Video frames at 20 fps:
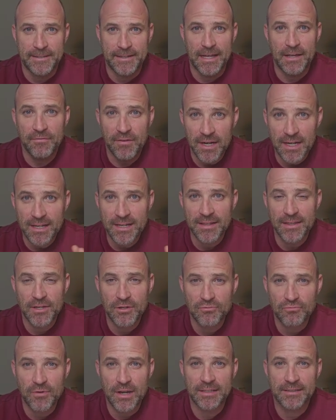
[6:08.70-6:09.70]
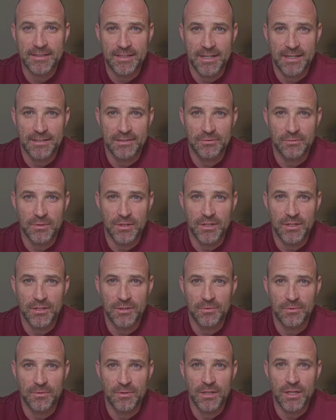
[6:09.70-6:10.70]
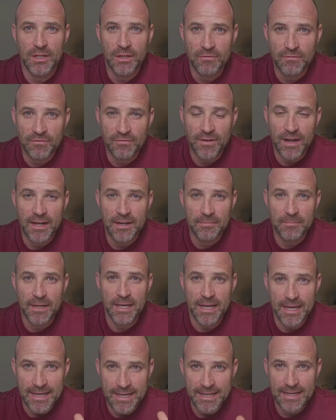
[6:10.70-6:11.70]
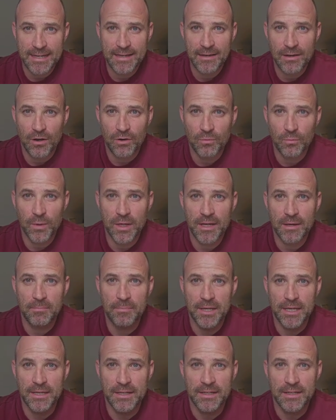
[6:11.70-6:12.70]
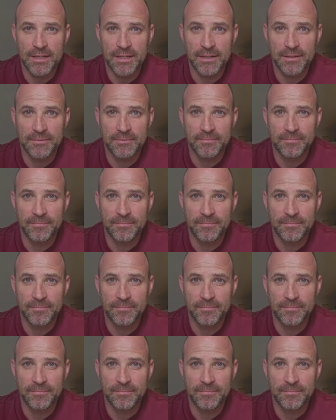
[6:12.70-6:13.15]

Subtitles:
If any of this resonates with you, you can find me here on Awakenpedia,